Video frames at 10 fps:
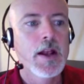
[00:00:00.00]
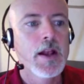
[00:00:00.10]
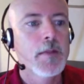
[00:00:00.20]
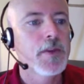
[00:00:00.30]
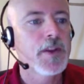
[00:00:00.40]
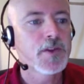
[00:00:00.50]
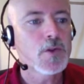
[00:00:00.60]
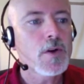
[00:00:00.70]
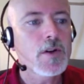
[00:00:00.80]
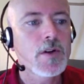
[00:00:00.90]
But the
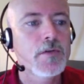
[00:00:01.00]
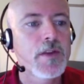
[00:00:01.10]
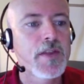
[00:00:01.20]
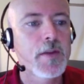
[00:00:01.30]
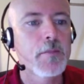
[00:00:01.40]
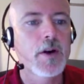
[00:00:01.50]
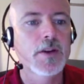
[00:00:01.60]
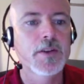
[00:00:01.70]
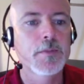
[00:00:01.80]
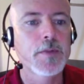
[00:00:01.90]
historical event that
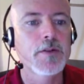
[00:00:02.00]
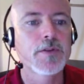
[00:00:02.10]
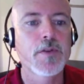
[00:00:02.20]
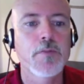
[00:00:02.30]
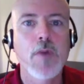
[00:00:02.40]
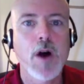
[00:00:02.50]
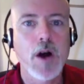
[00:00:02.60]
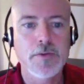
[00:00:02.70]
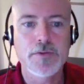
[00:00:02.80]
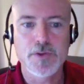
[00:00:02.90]
marks the appearance of the
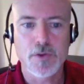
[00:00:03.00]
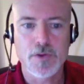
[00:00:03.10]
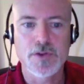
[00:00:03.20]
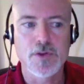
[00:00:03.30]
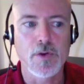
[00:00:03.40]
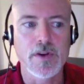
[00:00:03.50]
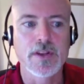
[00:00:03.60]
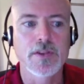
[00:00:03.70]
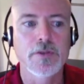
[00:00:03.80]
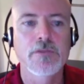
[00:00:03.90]
modern short story
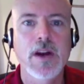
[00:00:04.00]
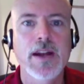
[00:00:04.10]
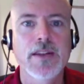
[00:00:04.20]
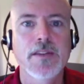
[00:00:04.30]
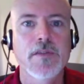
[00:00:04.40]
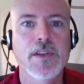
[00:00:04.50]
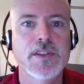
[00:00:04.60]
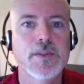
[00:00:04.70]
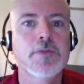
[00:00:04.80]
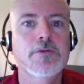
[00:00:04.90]
is the rise of the
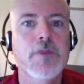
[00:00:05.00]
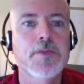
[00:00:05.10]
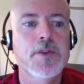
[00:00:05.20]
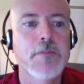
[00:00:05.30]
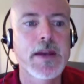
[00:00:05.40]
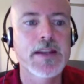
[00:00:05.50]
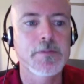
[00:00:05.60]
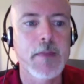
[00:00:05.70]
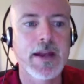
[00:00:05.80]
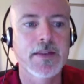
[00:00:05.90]
subscription
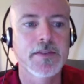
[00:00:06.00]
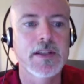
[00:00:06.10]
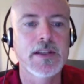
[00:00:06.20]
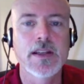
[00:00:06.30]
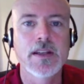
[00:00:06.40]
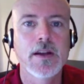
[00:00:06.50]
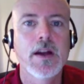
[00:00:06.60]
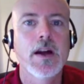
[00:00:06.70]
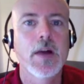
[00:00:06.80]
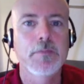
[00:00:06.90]
based magazine,
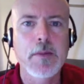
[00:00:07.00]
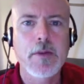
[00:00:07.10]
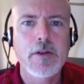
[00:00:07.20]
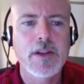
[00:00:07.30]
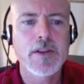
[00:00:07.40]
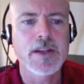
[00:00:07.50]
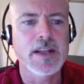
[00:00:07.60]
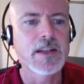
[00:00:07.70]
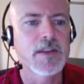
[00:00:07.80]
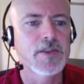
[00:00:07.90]
primarily in the
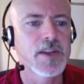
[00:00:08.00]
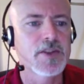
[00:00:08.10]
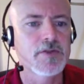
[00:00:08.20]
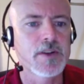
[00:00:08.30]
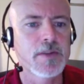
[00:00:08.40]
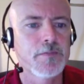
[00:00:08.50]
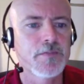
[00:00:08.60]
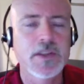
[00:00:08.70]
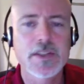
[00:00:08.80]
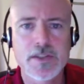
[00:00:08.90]
19th century,
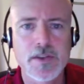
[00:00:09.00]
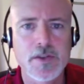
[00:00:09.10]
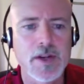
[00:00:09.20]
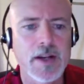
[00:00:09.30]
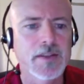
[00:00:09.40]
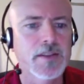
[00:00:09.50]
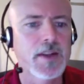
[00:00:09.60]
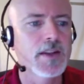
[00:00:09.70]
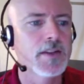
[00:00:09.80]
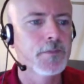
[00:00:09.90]
at least in the United
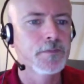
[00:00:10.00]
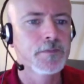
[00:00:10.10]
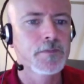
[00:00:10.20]
States.